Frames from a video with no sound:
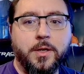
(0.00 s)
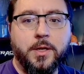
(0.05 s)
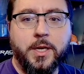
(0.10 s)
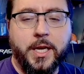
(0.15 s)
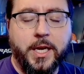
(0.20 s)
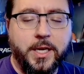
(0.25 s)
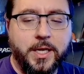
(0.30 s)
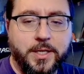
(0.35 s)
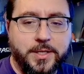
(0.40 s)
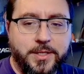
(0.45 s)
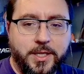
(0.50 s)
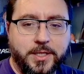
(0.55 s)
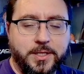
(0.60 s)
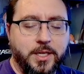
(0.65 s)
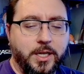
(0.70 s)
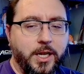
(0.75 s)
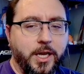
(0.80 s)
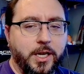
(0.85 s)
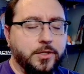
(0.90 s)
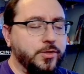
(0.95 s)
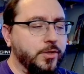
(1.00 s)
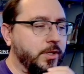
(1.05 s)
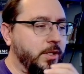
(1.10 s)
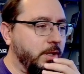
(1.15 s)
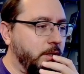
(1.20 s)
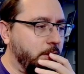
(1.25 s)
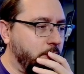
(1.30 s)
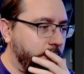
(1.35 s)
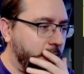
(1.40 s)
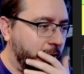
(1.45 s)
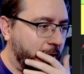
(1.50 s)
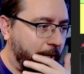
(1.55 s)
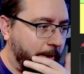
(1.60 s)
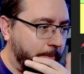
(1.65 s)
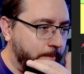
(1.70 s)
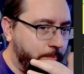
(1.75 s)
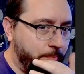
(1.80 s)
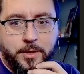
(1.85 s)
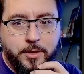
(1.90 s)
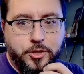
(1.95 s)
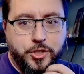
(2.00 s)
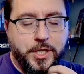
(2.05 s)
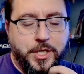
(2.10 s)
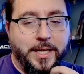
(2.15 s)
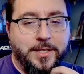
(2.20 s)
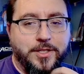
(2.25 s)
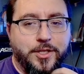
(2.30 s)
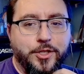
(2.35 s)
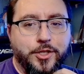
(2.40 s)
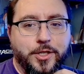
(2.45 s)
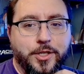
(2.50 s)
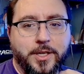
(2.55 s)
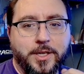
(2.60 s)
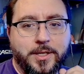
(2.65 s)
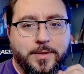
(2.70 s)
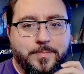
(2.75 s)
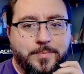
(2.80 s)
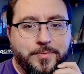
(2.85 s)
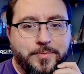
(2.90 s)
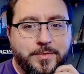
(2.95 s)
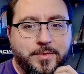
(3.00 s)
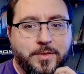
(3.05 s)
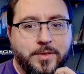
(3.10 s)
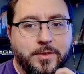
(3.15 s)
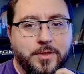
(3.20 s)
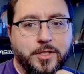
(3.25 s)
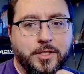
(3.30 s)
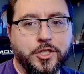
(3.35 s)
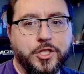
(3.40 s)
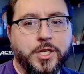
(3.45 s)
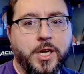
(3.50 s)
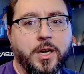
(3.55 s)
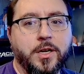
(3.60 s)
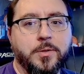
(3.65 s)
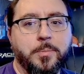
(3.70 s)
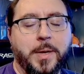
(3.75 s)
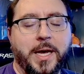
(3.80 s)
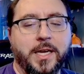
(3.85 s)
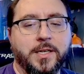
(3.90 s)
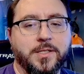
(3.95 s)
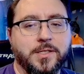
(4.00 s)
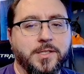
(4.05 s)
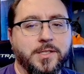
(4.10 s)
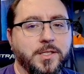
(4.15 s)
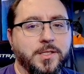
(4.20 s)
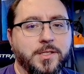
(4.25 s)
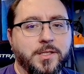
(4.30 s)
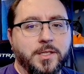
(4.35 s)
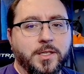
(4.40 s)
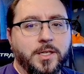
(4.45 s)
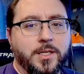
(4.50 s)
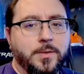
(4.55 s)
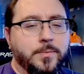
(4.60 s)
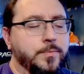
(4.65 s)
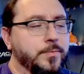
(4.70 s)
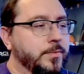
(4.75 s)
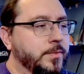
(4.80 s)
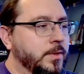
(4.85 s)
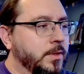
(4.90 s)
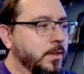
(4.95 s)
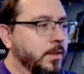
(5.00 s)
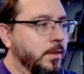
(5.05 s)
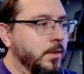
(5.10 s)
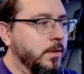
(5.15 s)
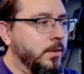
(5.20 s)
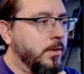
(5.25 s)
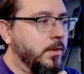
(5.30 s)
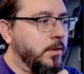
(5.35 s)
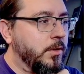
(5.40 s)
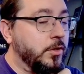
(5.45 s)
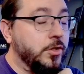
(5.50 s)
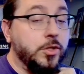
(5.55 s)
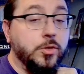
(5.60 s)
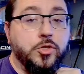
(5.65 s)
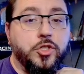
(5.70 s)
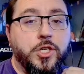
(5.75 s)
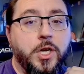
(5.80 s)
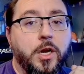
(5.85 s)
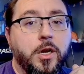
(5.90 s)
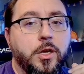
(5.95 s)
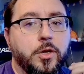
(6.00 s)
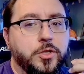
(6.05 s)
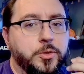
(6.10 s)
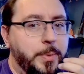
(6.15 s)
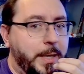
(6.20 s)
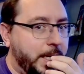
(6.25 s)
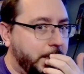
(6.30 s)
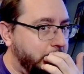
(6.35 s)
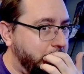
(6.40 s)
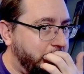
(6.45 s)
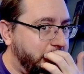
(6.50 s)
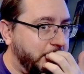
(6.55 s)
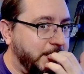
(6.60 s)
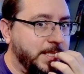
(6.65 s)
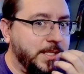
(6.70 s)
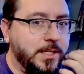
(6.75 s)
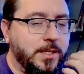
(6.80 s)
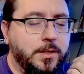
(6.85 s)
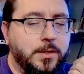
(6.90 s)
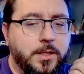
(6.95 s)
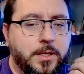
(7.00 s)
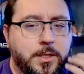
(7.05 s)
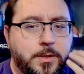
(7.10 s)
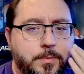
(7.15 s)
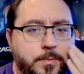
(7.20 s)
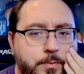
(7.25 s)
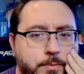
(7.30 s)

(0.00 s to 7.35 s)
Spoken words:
Inez doesn't electrocute. Yeah. Chat's cooking. Then Sharon back to CC. So Sharon goes back to CC then?